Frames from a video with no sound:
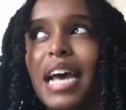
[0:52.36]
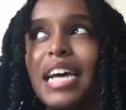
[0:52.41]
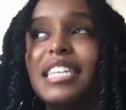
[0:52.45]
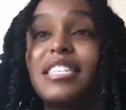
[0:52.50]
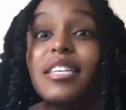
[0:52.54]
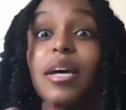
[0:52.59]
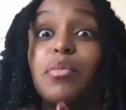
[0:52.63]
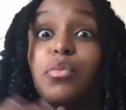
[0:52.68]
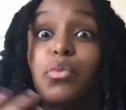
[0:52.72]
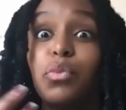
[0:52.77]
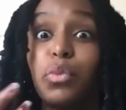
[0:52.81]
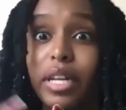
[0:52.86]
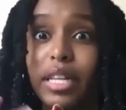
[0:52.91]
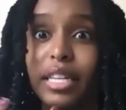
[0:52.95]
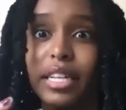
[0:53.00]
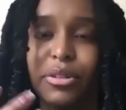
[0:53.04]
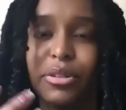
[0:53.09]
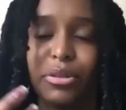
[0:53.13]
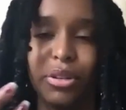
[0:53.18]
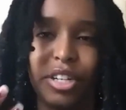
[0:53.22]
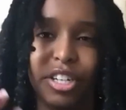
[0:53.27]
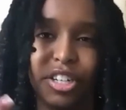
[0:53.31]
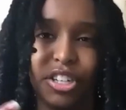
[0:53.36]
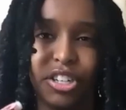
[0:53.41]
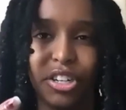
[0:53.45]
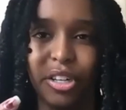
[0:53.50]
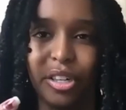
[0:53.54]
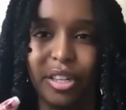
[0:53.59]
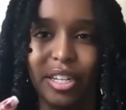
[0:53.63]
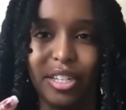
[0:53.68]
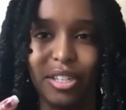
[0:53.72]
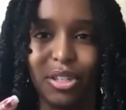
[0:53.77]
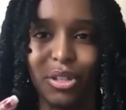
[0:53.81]
some really
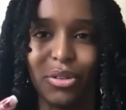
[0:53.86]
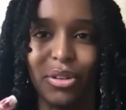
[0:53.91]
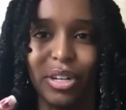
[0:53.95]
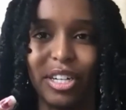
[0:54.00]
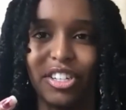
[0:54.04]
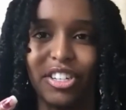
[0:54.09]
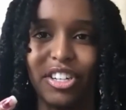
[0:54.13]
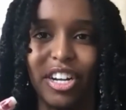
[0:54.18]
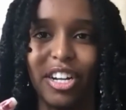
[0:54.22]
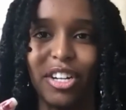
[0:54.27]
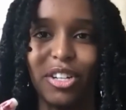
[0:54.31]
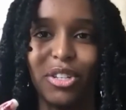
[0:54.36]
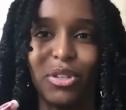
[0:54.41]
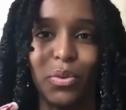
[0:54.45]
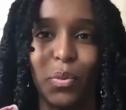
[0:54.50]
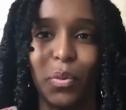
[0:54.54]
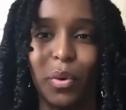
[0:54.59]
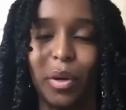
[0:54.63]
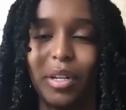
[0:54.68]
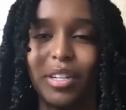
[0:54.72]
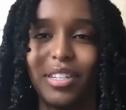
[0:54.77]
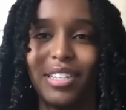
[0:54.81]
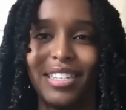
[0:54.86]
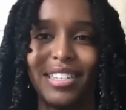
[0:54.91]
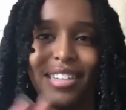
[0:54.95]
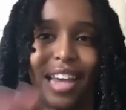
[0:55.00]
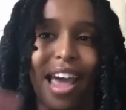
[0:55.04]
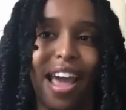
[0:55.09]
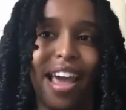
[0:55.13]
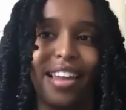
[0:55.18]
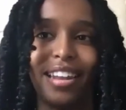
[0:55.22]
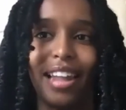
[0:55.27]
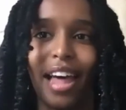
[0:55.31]
traditionalist Christians would
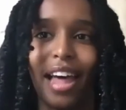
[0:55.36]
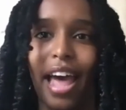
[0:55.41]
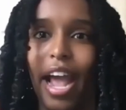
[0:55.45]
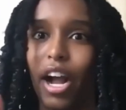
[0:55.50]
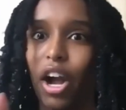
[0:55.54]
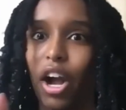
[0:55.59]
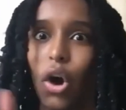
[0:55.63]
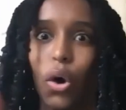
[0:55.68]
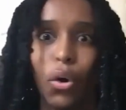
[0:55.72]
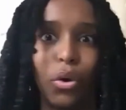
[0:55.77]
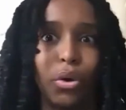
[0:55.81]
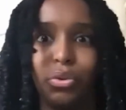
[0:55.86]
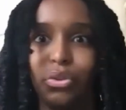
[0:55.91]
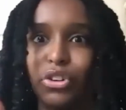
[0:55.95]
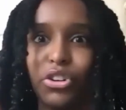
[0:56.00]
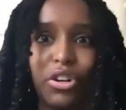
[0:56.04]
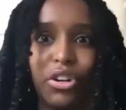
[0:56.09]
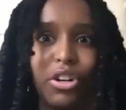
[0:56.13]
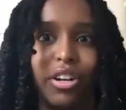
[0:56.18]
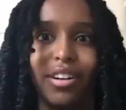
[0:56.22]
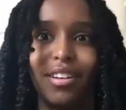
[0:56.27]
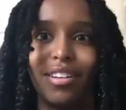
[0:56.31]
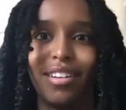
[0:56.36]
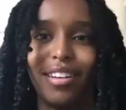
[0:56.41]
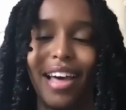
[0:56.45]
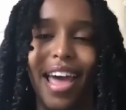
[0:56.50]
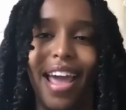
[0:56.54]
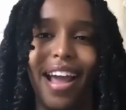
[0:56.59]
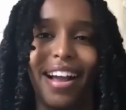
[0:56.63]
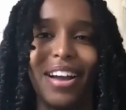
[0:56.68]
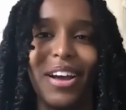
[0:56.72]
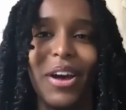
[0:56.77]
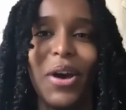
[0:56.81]
say like, oh, you shouldn't
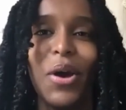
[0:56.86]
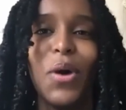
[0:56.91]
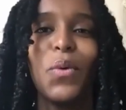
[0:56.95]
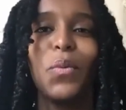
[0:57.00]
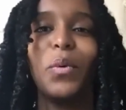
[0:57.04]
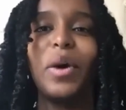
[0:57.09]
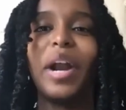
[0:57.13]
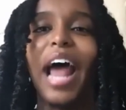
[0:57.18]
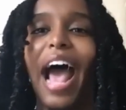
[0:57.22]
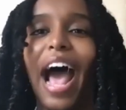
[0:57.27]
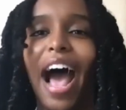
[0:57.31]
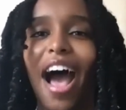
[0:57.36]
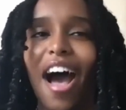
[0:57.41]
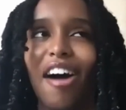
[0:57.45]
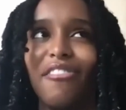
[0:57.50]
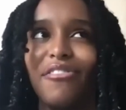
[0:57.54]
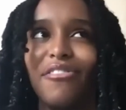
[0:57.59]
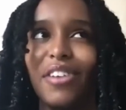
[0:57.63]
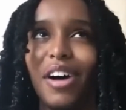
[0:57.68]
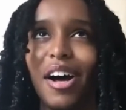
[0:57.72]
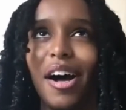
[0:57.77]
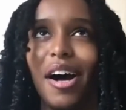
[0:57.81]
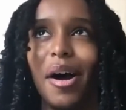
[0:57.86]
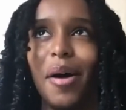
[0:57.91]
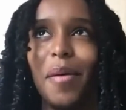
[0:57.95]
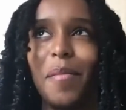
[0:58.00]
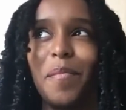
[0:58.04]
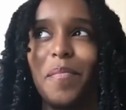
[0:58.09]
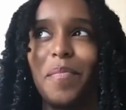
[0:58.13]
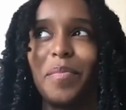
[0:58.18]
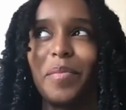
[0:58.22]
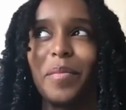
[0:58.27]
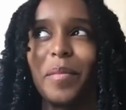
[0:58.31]
like, would have
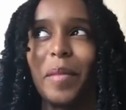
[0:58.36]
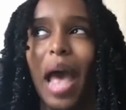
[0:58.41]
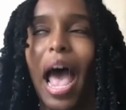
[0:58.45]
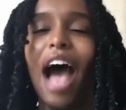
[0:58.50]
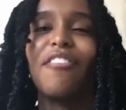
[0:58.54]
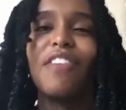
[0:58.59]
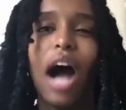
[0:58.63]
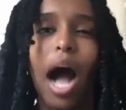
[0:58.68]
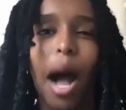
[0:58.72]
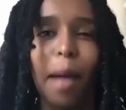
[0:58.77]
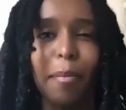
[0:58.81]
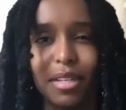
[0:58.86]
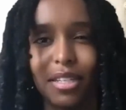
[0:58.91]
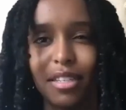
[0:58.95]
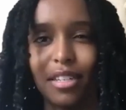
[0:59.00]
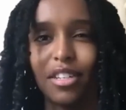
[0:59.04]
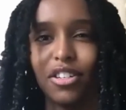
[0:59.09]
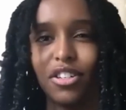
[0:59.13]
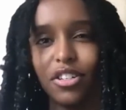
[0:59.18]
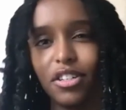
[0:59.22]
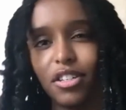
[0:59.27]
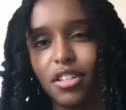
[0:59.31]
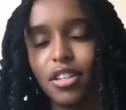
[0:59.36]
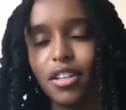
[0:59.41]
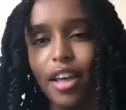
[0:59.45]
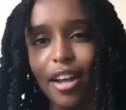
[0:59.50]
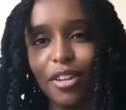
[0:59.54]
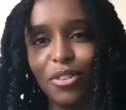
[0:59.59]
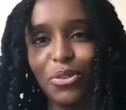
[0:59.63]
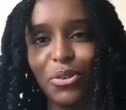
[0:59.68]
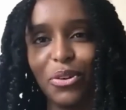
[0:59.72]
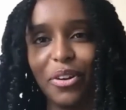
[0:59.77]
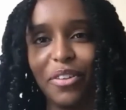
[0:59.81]
oppositions to
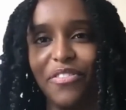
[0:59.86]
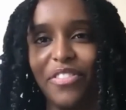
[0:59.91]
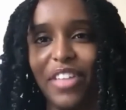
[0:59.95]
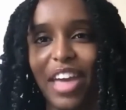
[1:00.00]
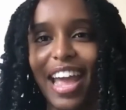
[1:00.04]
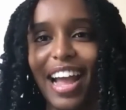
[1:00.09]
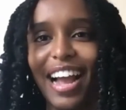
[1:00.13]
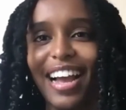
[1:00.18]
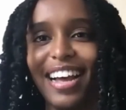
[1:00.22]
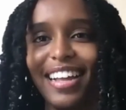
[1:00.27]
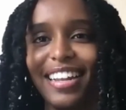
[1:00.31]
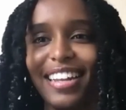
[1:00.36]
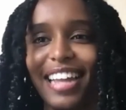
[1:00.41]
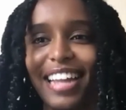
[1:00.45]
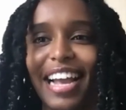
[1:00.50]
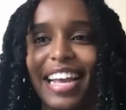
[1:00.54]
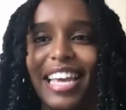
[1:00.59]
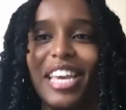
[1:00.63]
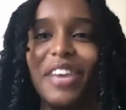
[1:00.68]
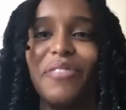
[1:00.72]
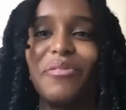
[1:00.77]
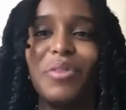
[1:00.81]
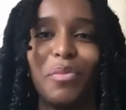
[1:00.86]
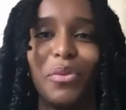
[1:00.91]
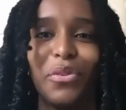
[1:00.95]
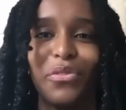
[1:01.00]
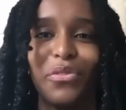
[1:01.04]
that sort of thing. Like even